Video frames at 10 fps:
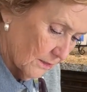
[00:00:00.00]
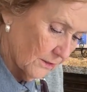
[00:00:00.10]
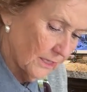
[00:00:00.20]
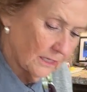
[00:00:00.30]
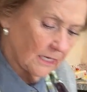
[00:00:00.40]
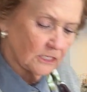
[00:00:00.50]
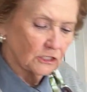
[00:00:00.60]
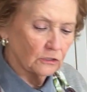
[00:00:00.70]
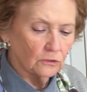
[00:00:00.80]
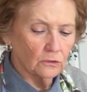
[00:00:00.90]
then I
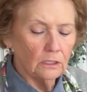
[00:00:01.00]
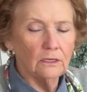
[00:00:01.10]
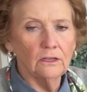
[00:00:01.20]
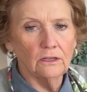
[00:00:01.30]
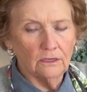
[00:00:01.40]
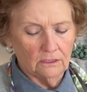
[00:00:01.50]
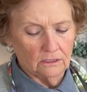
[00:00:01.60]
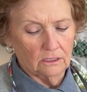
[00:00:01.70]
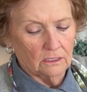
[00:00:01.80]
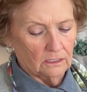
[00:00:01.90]
do,
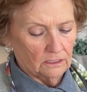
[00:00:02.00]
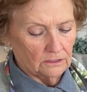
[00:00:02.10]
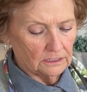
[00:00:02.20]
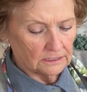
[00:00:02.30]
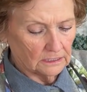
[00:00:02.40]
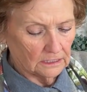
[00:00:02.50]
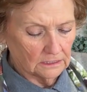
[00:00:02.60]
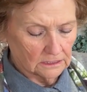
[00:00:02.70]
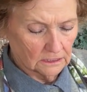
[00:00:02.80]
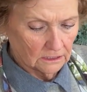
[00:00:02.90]
this
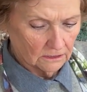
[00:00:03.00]
is